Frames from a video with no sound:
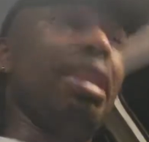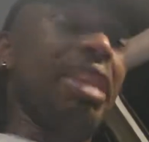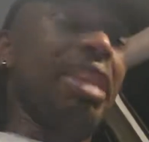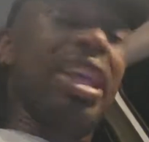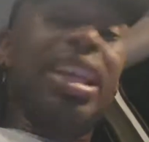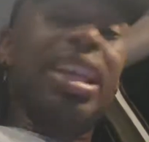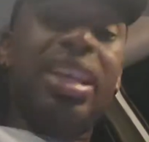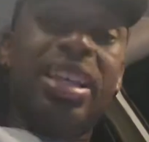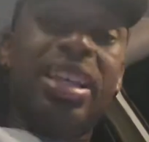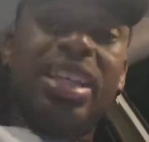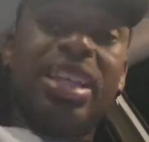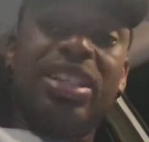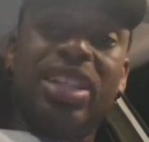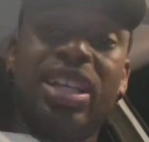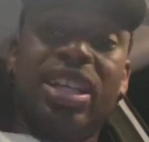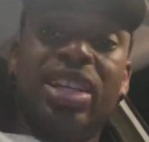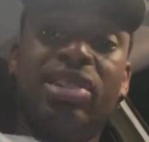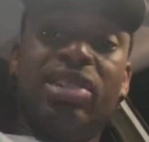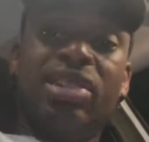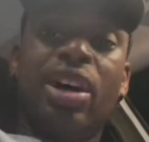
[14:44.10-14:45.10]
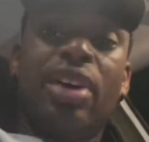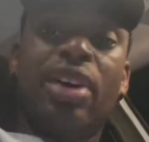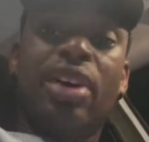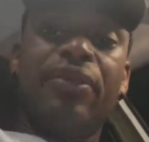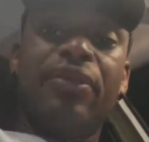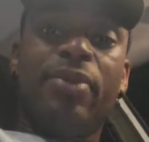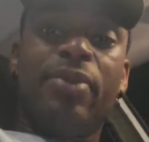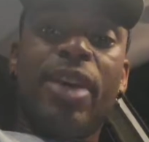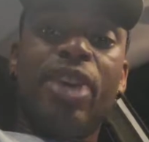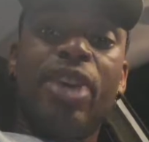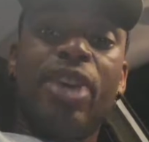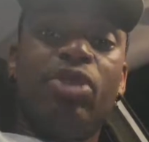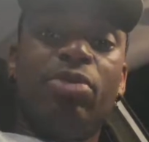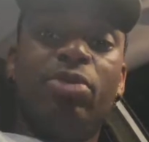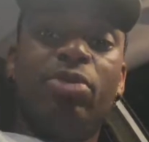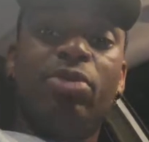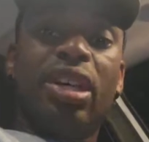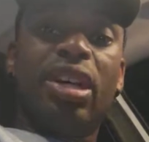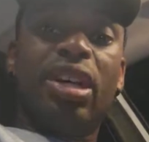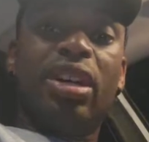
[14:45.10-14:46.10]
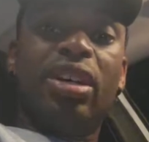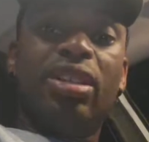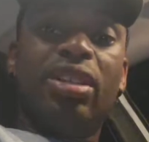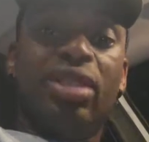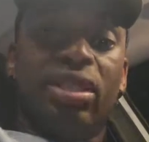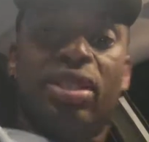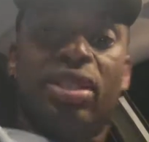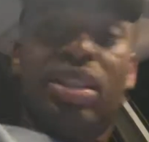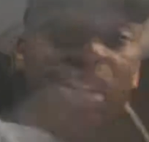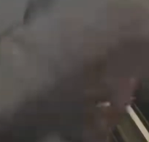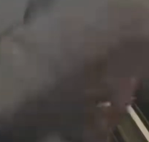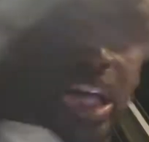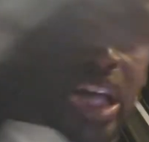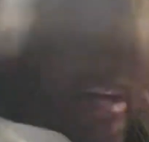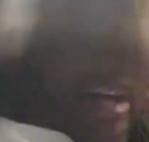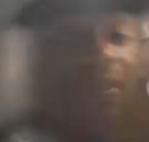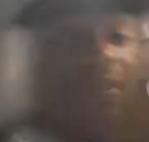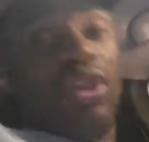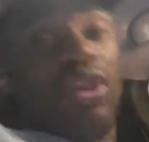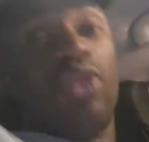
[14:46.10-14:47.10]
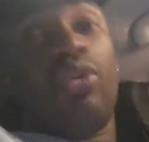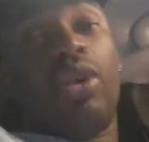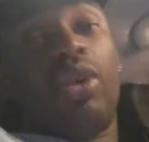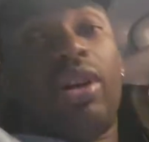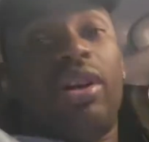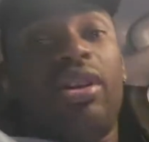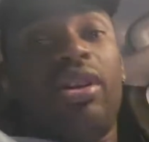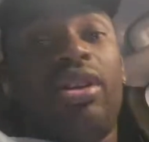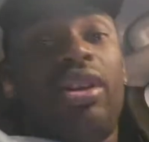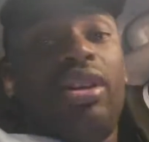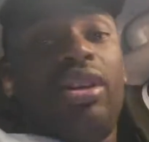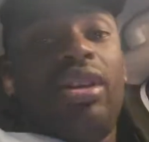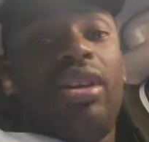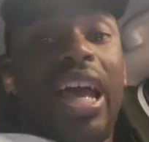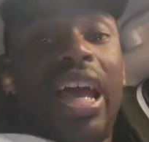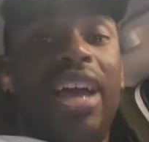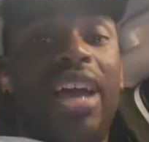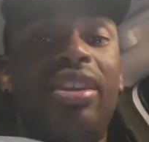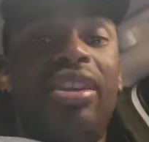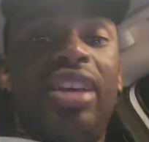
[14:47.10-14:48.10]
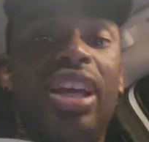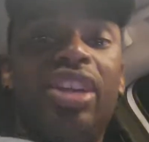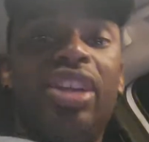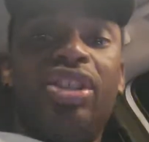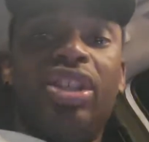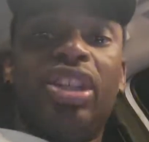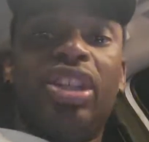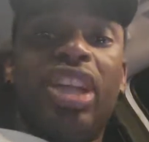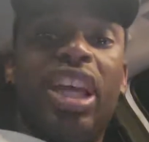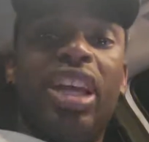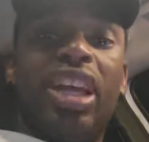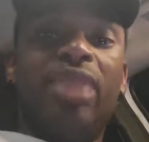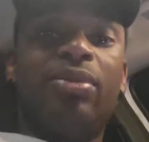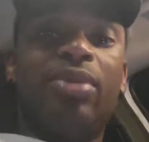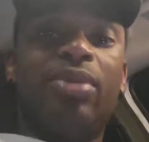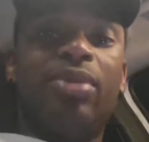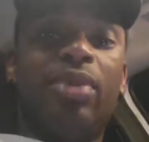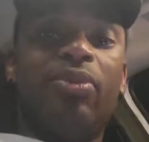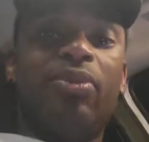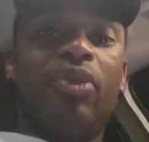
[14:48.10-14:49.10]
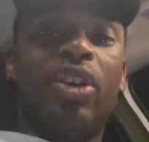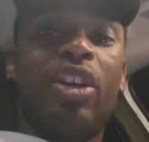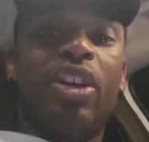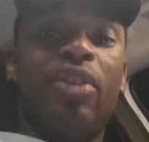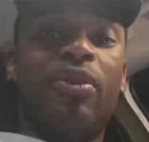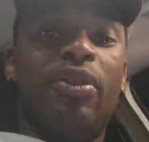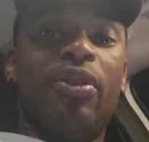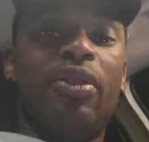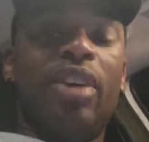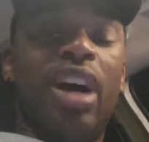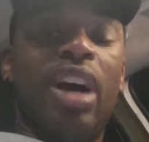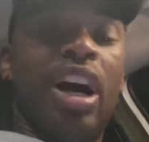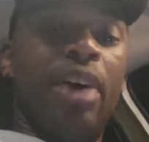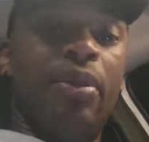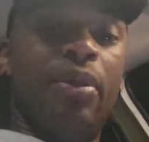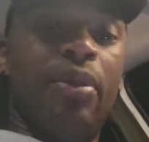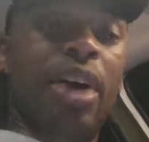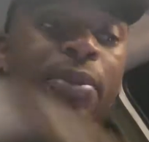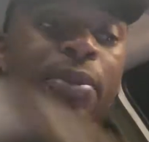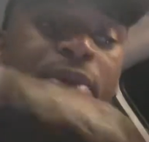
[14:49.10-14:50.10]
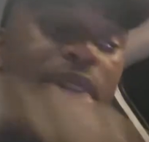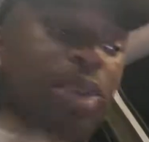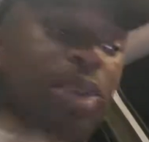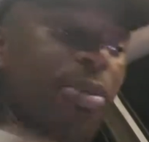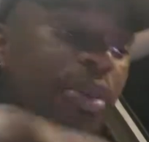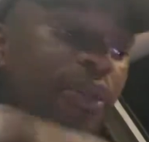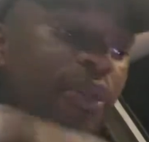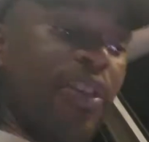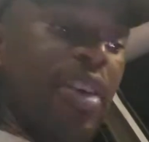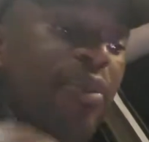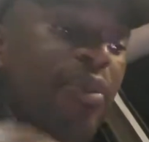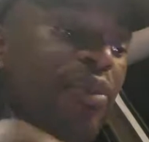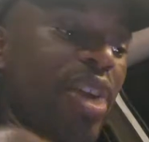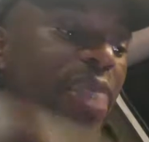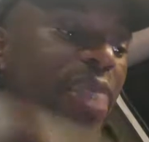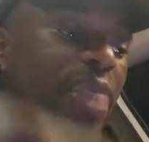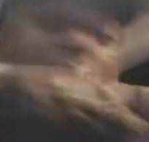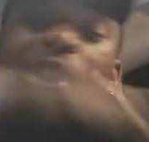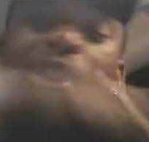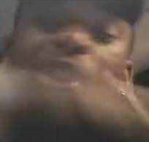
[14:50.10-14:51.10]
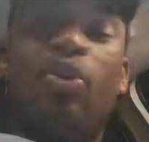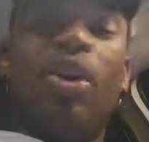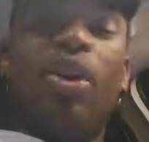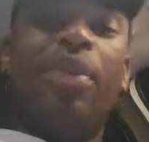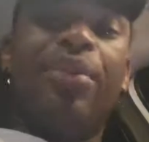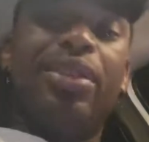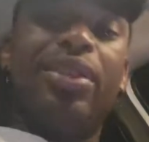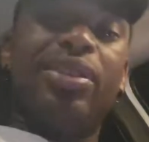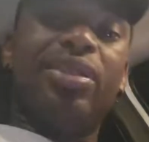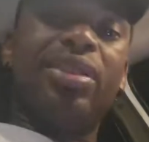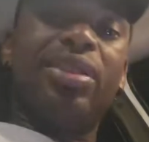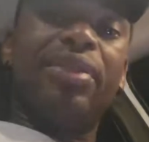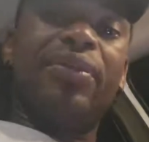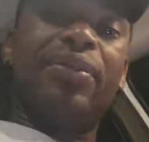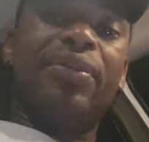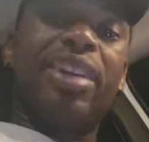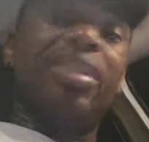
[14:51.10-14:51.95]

then he gets kicked off the Patriots because out of nowhere, allegation comes up of him raping a woman and stuff like